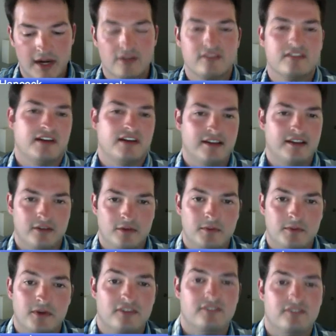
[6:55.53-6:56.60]
else can i do
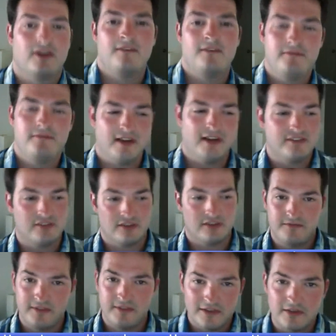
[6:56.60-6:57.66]
because i, I started
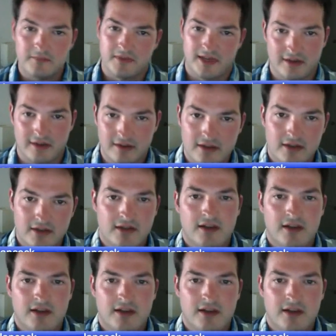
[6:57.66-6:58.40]
feeling better